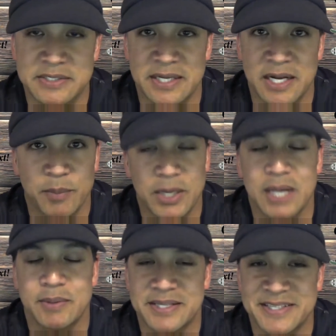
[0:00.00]
and I'll
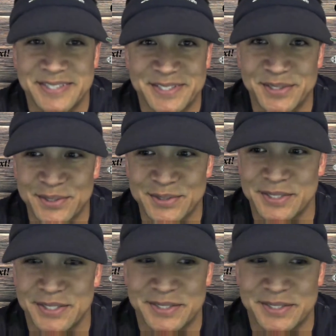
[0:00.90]
probably continue to do such.